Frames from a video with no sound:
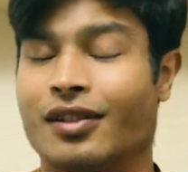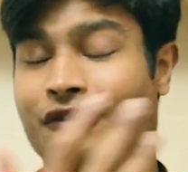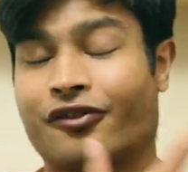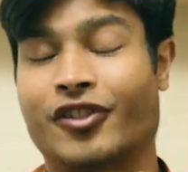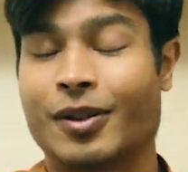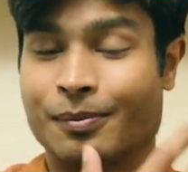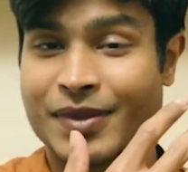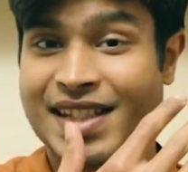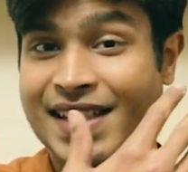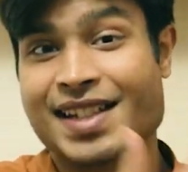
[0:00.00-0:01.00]
from
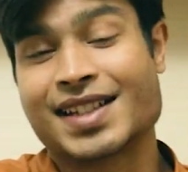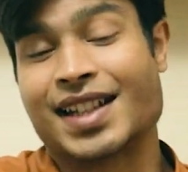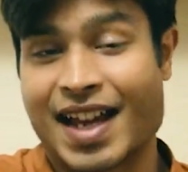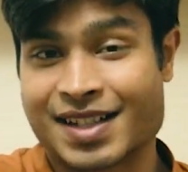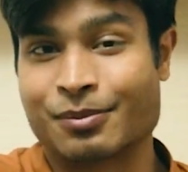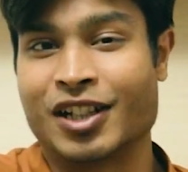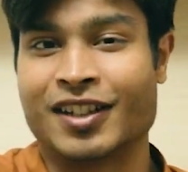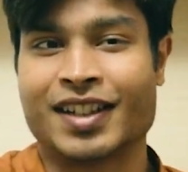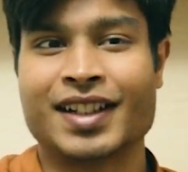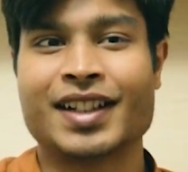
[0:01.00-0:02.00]
since last
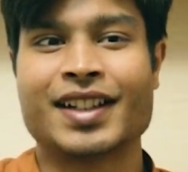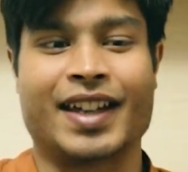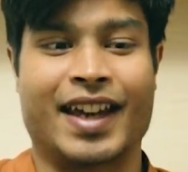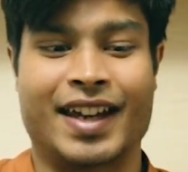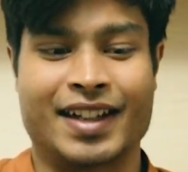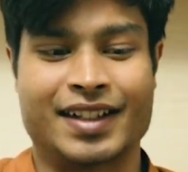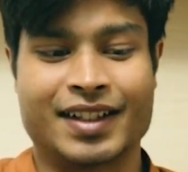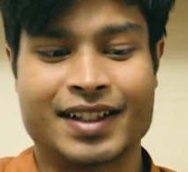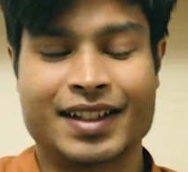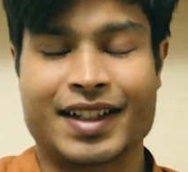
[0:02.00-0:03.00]
month, and
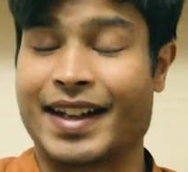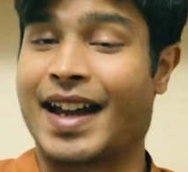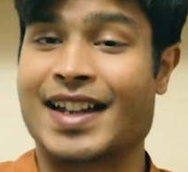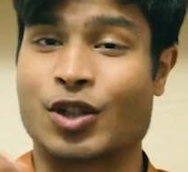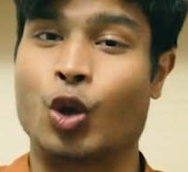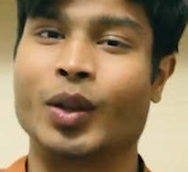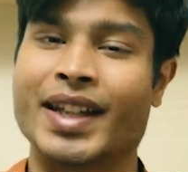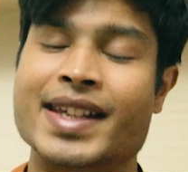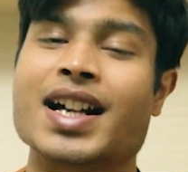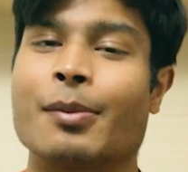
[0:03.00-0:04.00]
it has
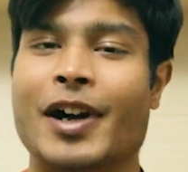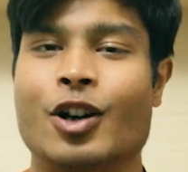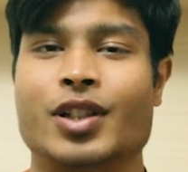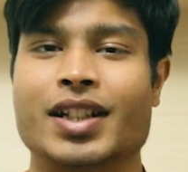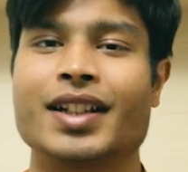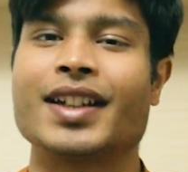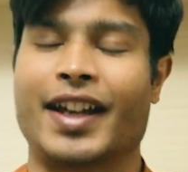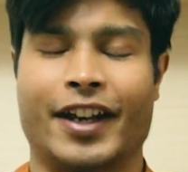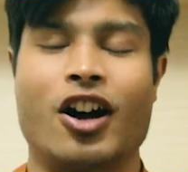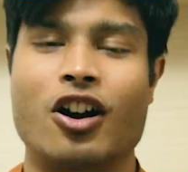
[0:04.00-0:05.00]
only come out
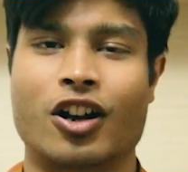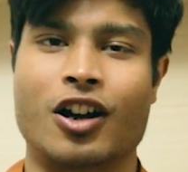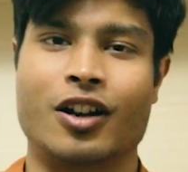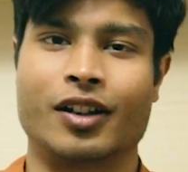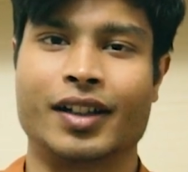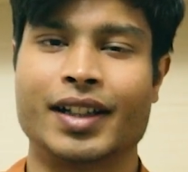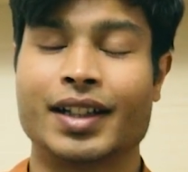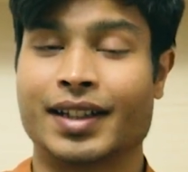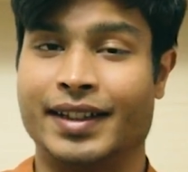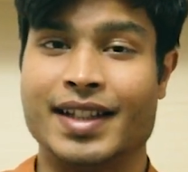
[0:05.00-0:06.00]
in Hong Kong
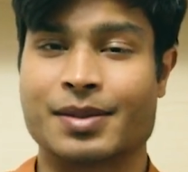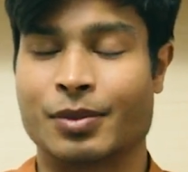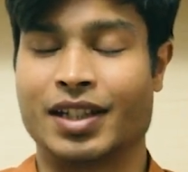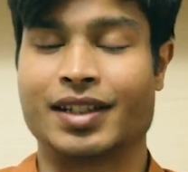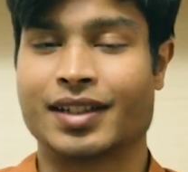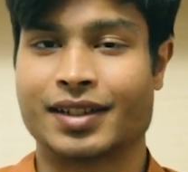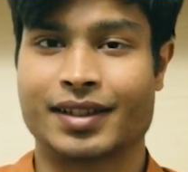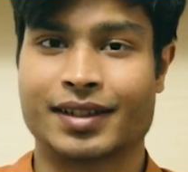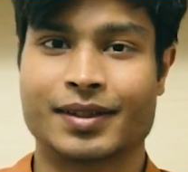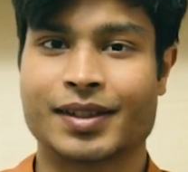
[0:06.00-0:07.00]
this month.
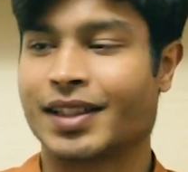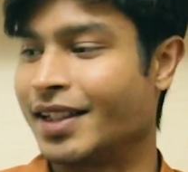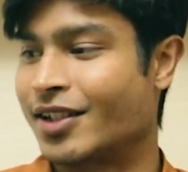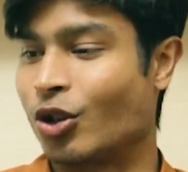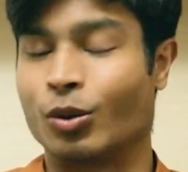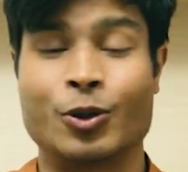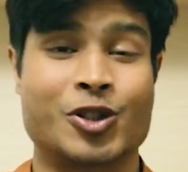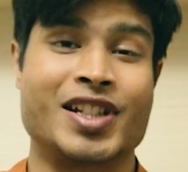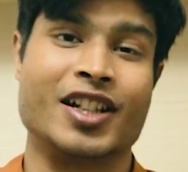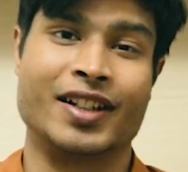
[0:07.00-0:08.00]
It's
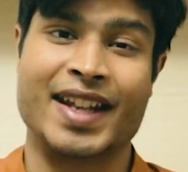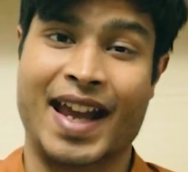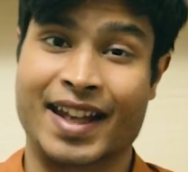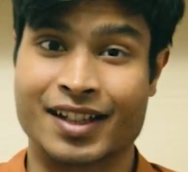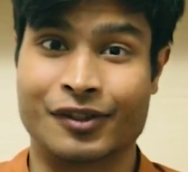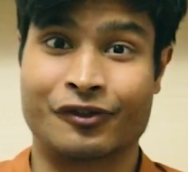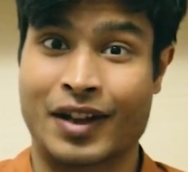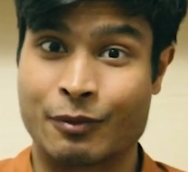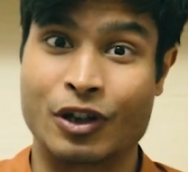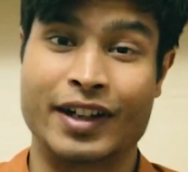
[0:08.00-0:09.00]
almost near the end of
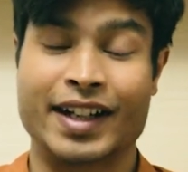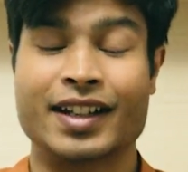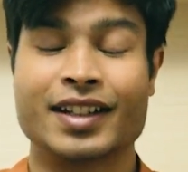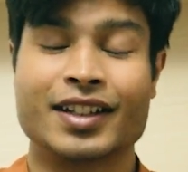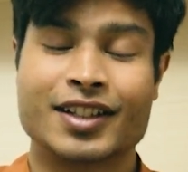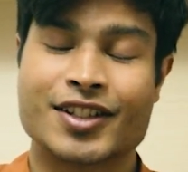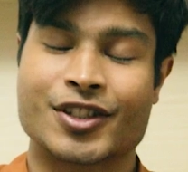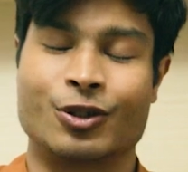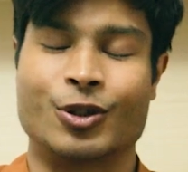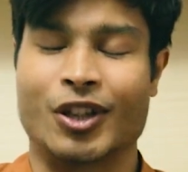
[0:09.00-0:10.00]
February,
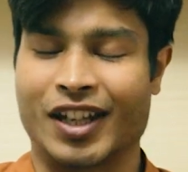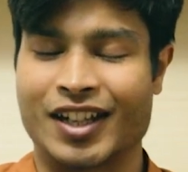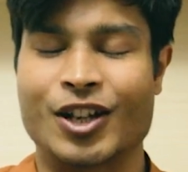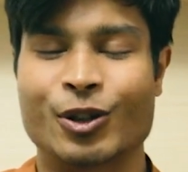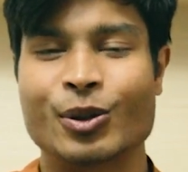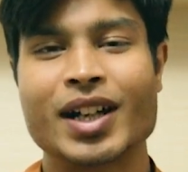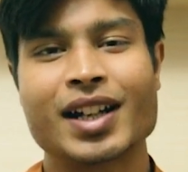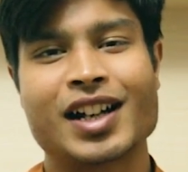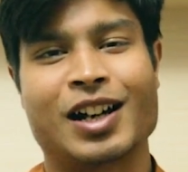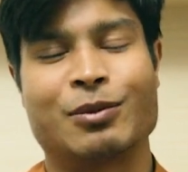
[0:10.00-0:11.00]
so you can know
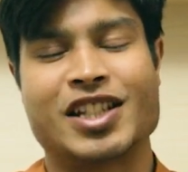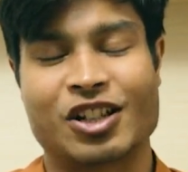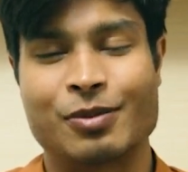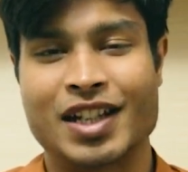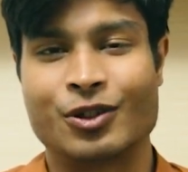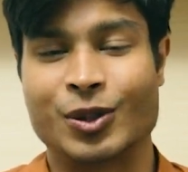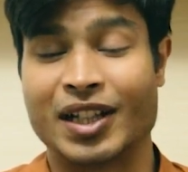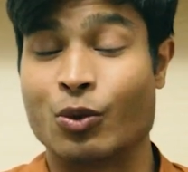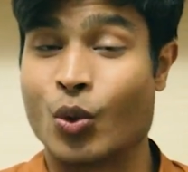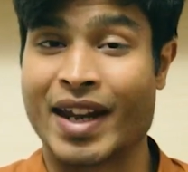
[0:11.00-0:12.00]
how much I've been
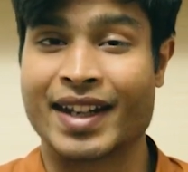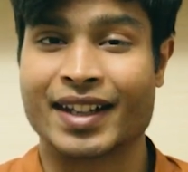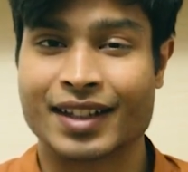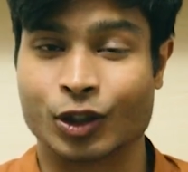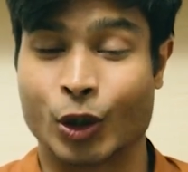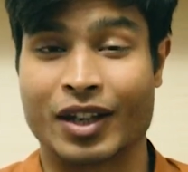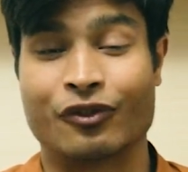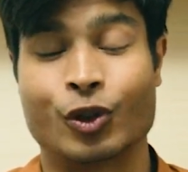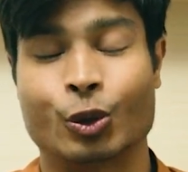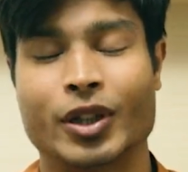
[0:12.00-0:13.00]
really waiting, looking
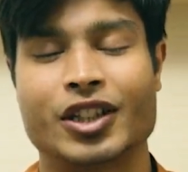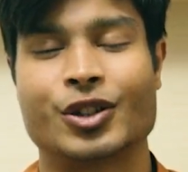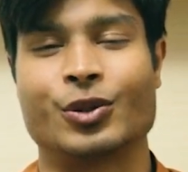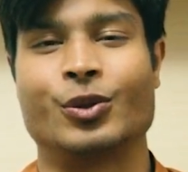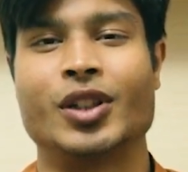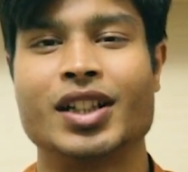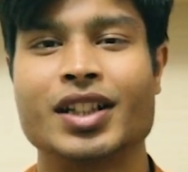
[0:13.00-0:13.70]
forward to